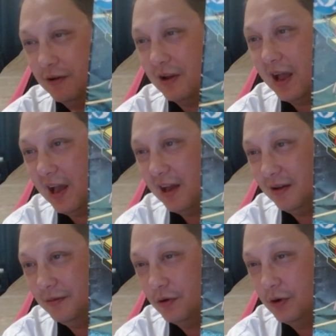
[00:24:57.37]
Adams
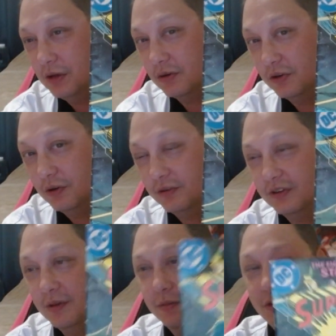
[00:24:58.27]
who introduced
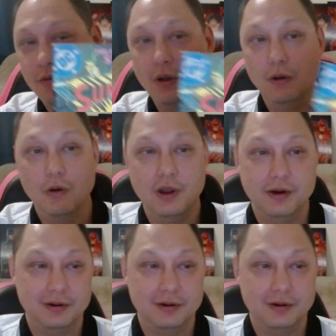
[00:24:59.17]
them to a lawyer.